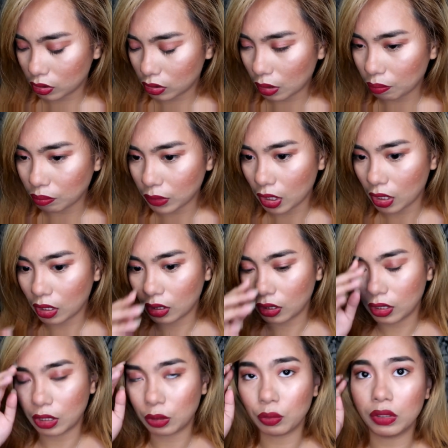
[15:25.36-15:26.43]

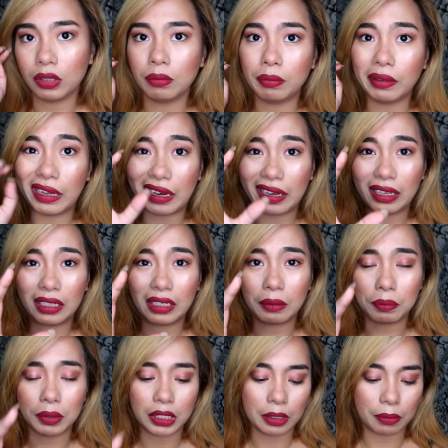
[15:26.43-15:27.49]
something that will blind the
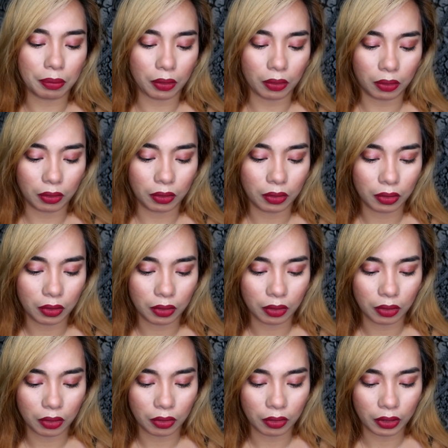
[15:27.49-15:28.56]
people.
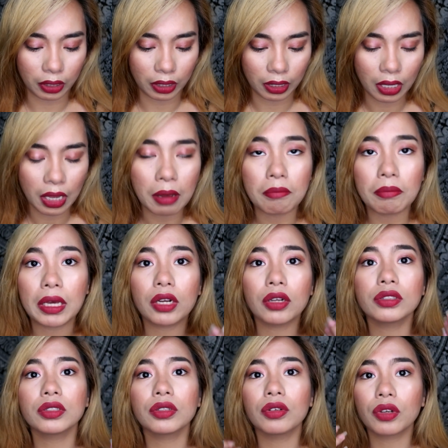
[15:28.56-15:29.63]
Okay.
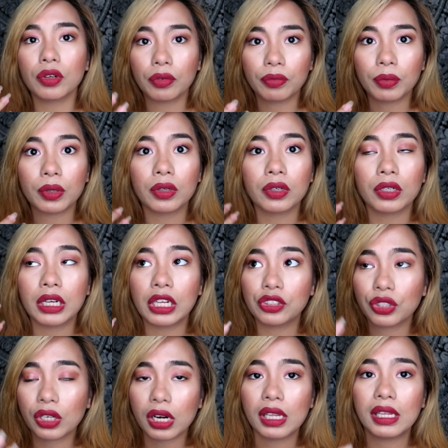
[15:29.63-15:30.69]
Pero siguro for
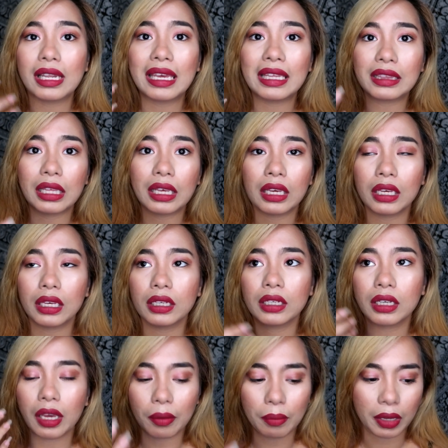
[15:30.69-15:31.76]
natural lighting,
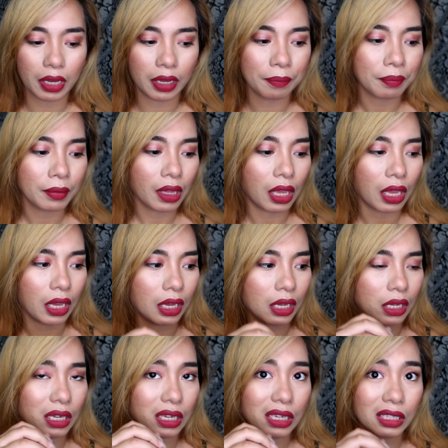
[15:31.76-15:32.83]
keme,
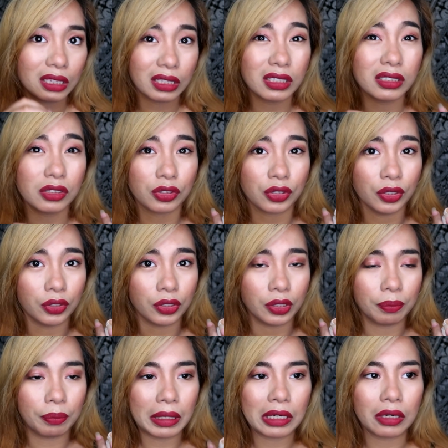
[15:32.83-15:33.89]
if this is good.
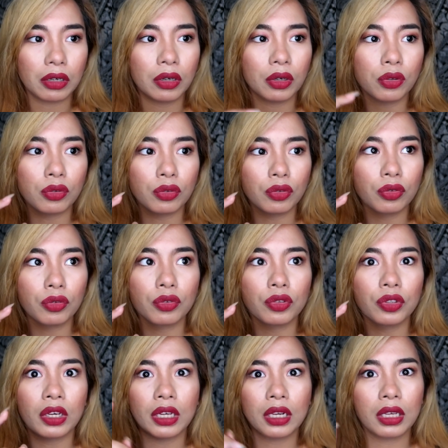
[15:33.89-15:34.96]
Pero kung
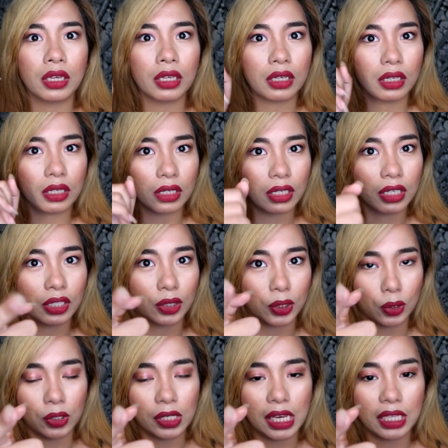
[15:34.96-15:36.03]
kunyari
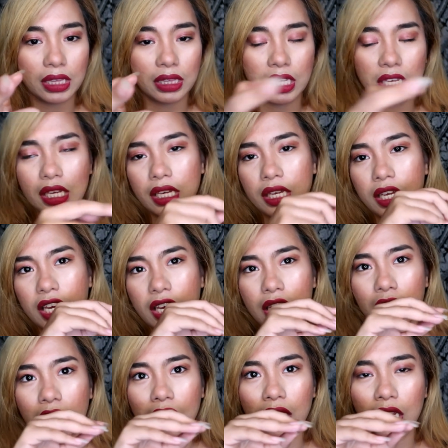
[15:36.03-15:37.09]
gantong lighting
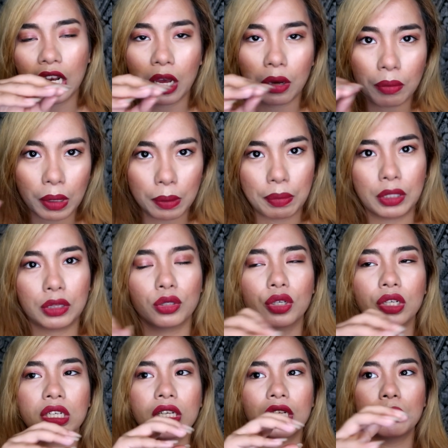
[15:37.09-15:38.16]
and kailangan mag
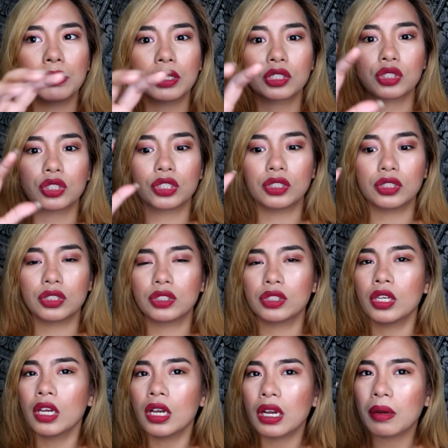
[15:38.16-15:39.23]
pictorial pictures,
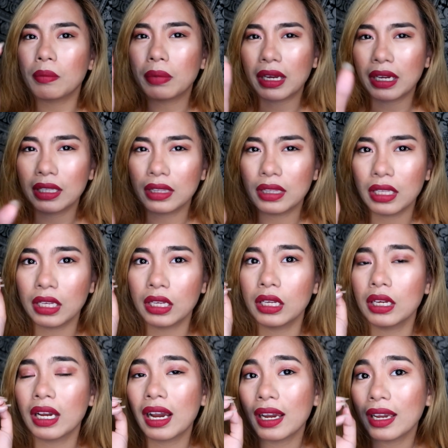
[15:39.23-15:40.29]

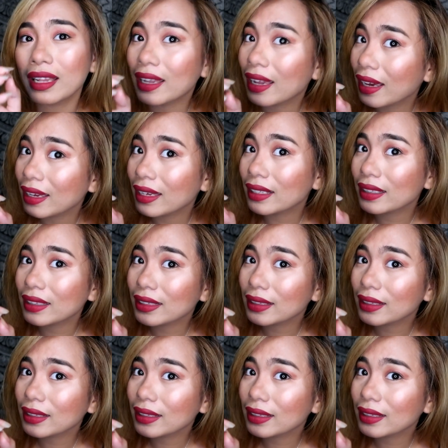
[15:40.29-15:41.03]
blinding highlight,